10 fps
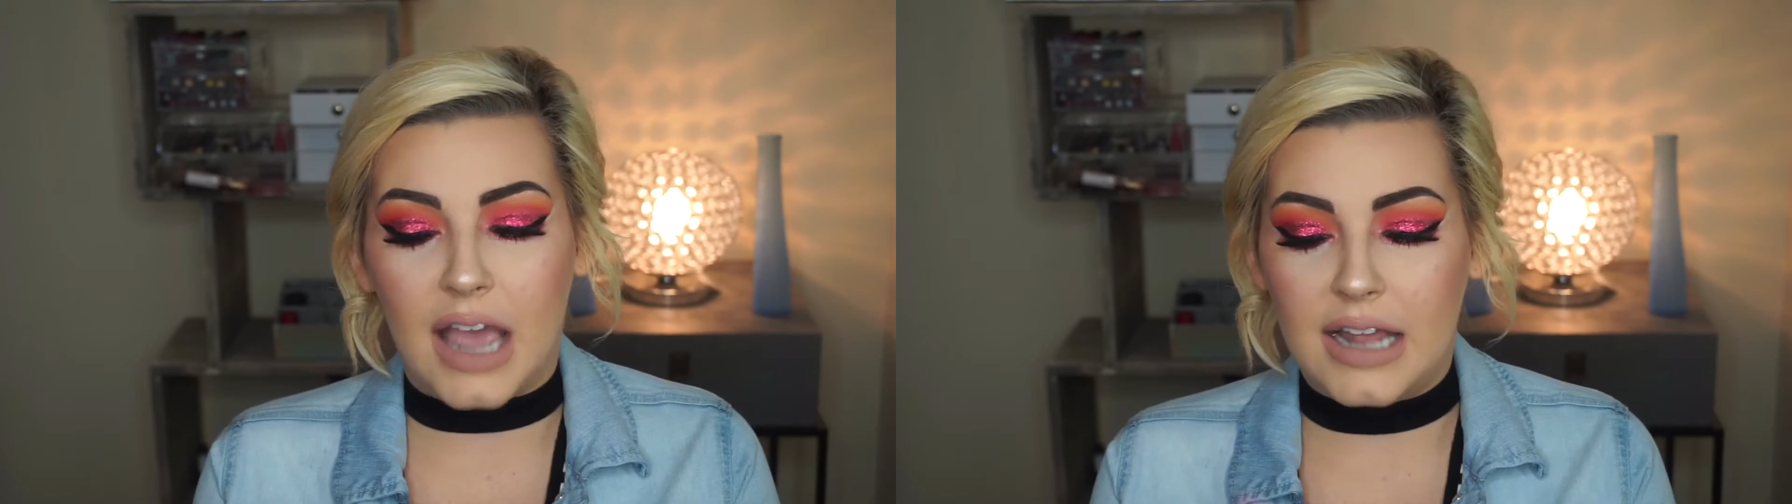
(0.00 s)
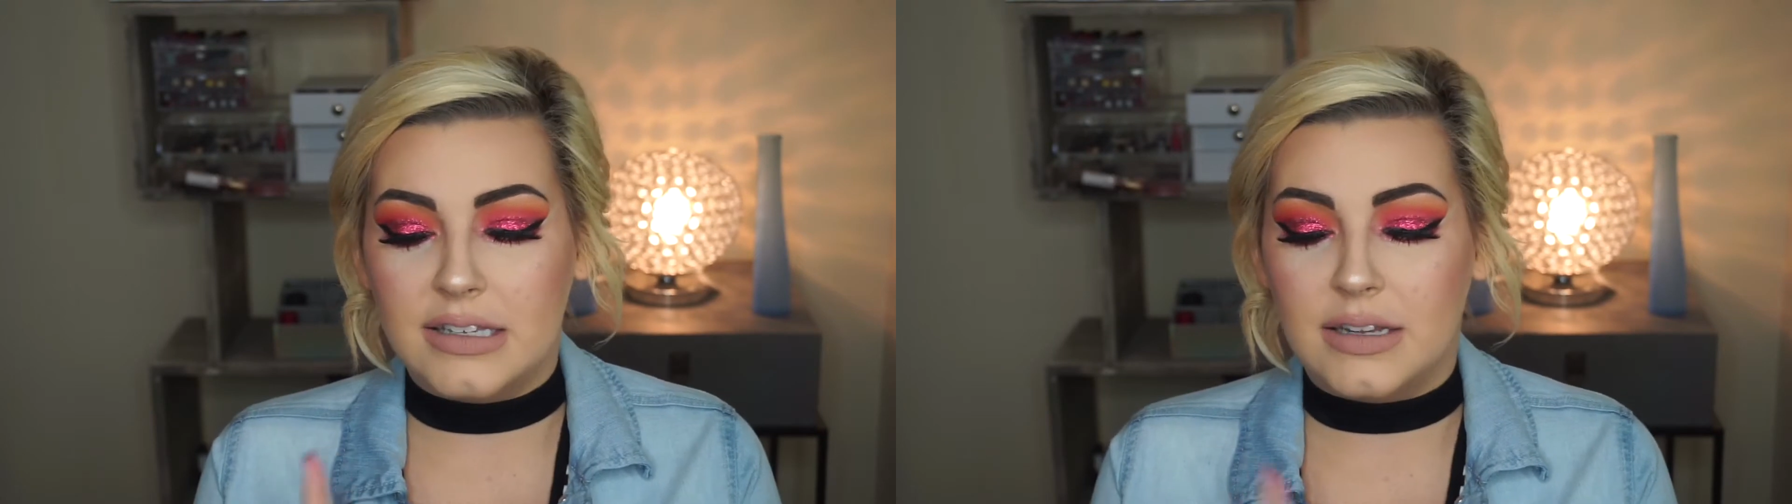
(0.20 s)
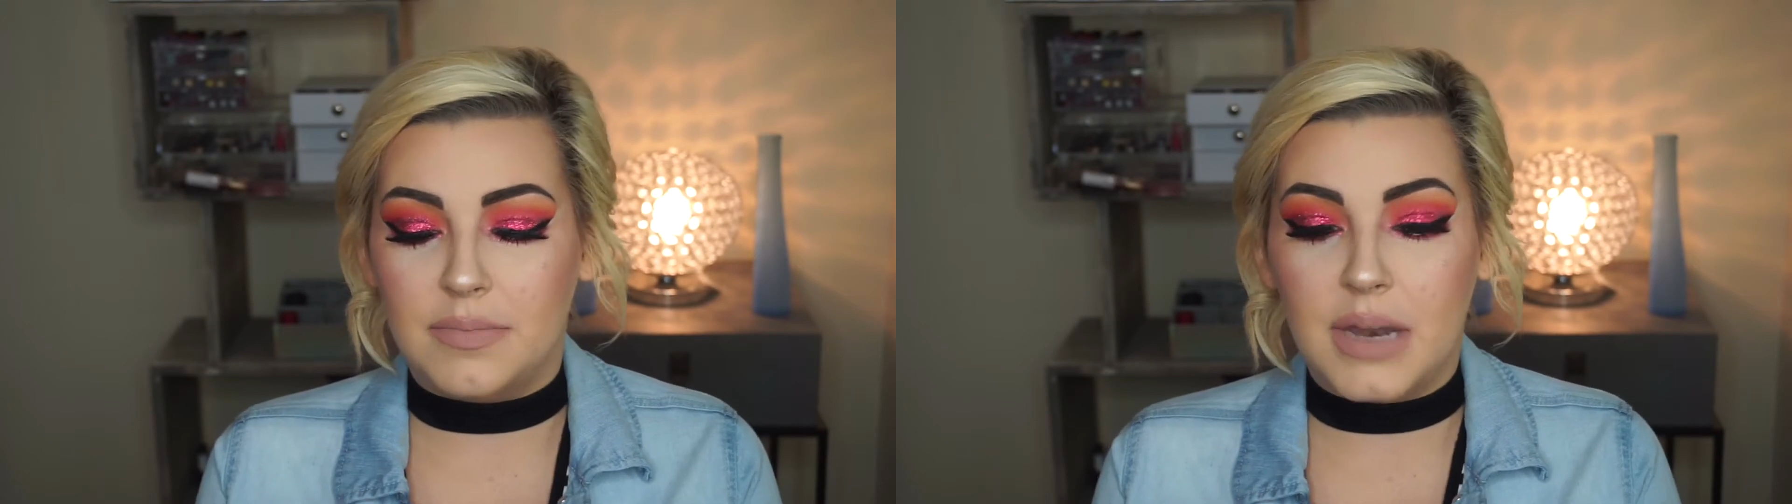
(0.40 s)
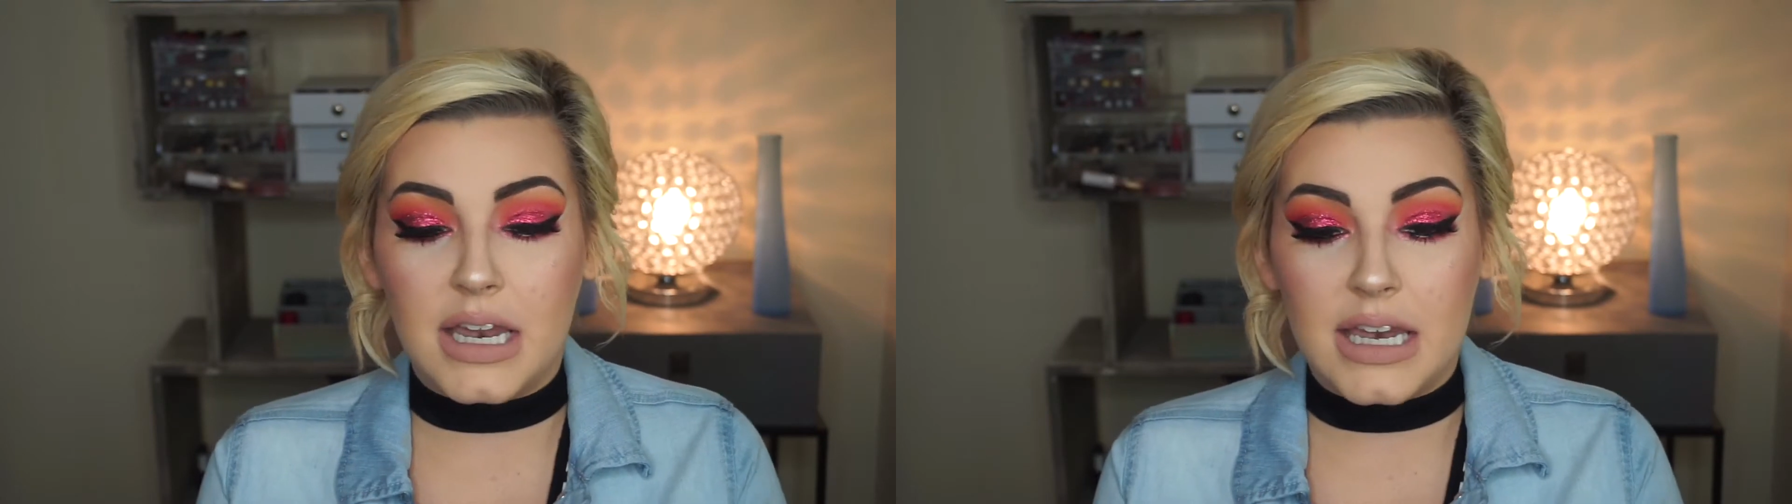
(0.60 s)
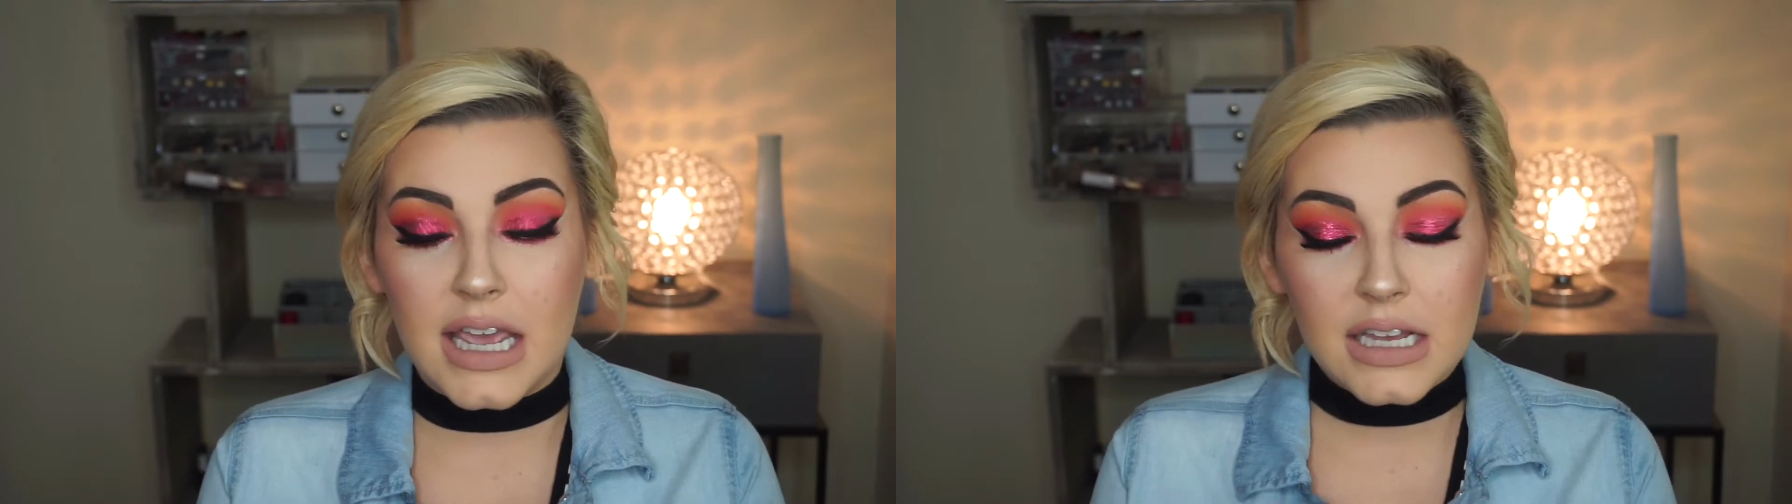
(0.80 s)
and some
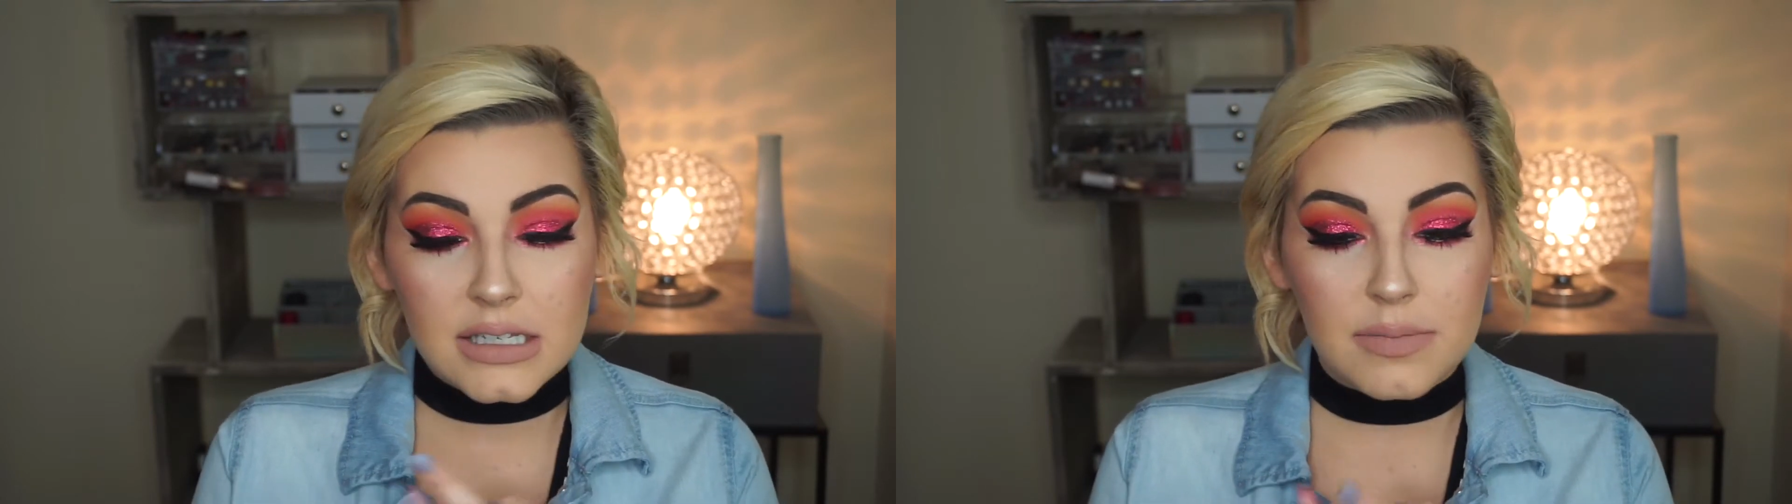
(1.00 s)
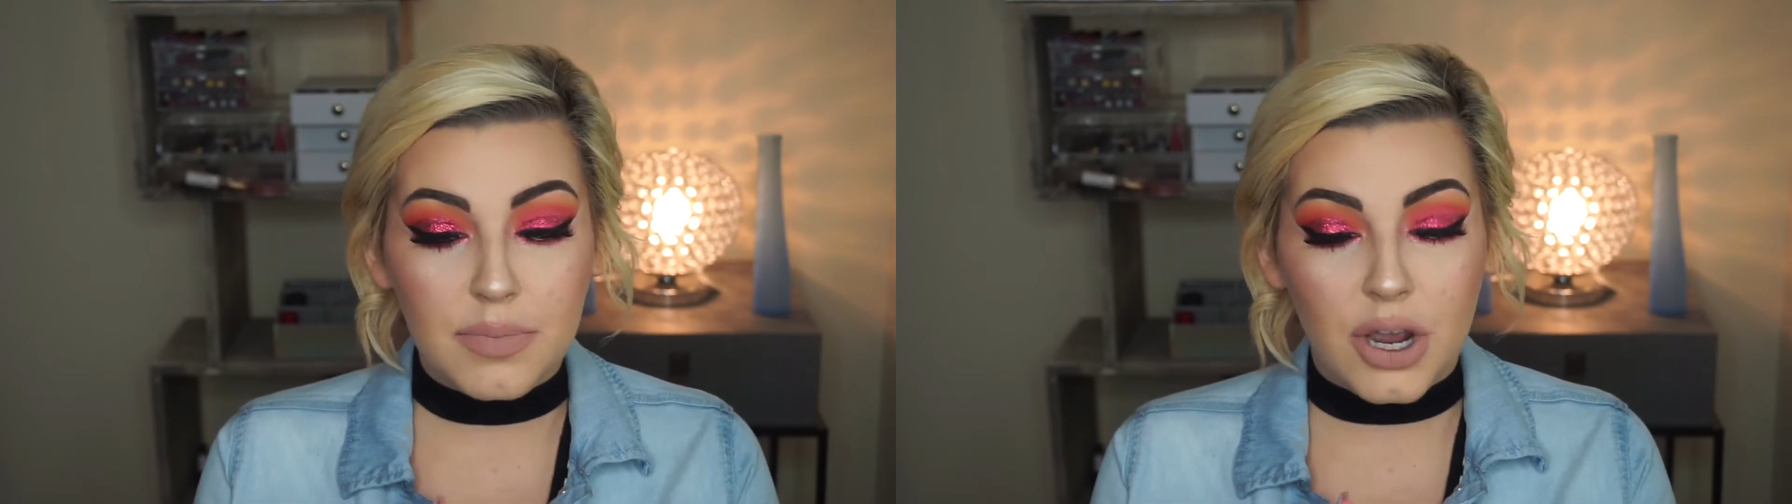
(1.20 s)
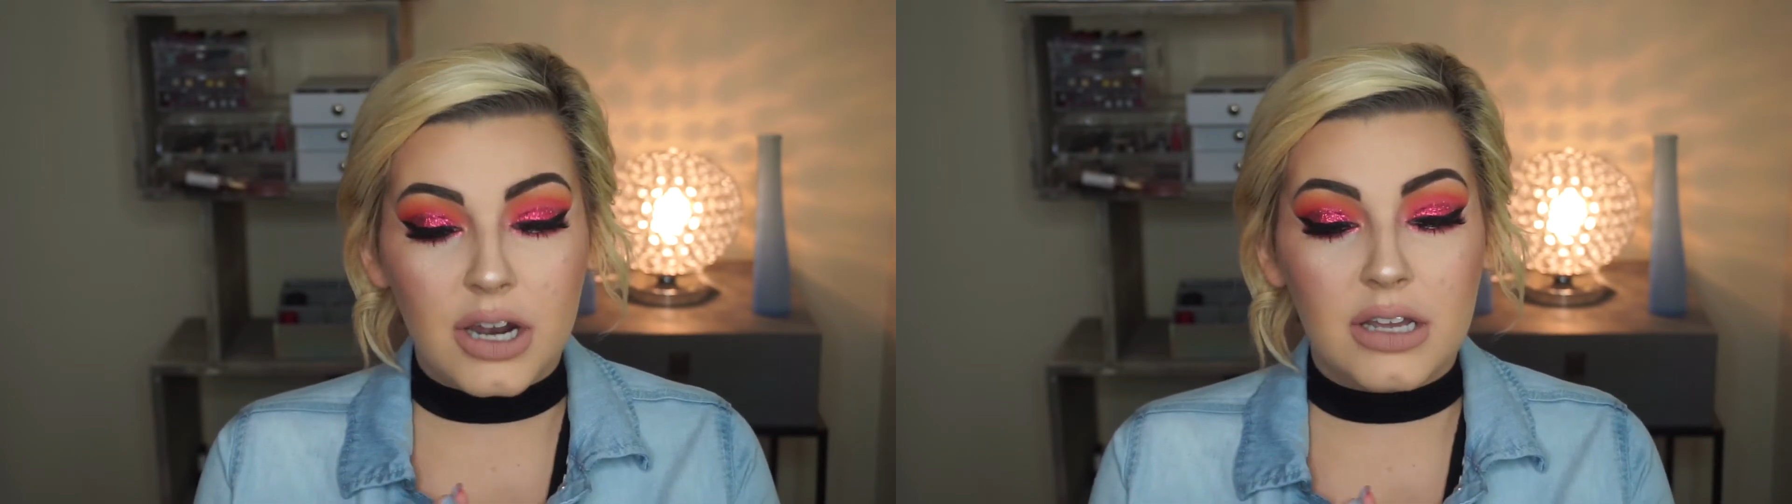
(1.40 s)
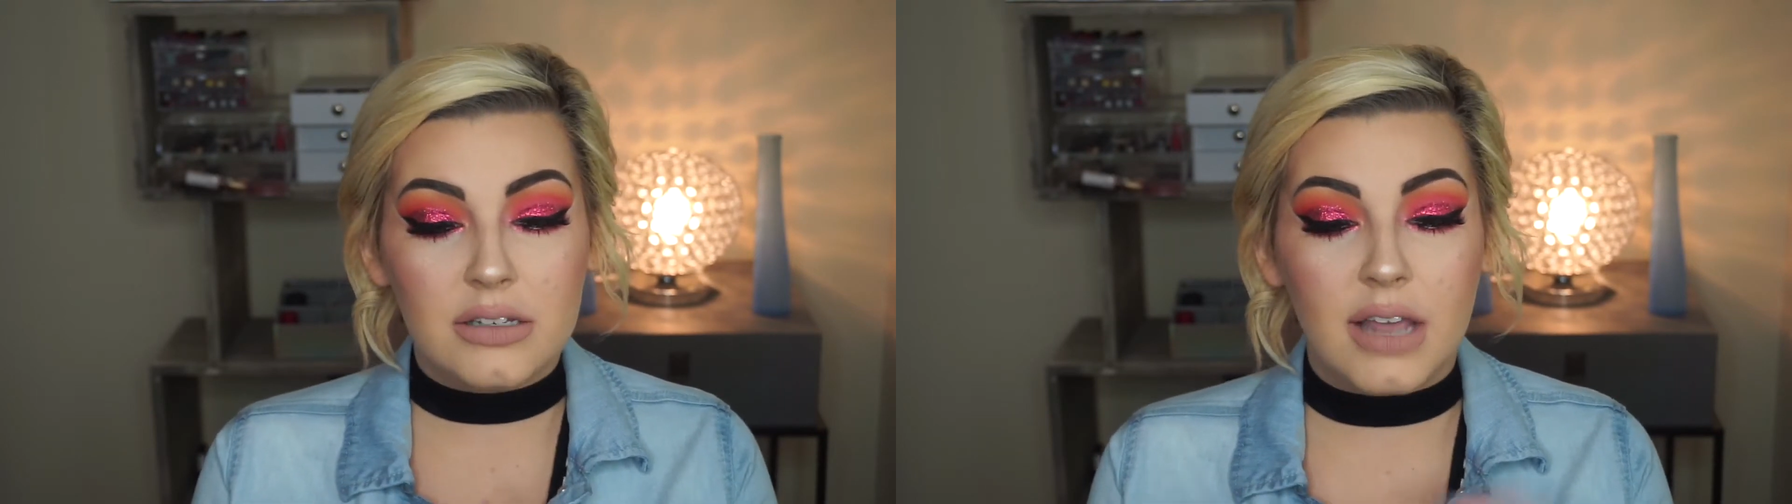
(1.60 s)
NYX products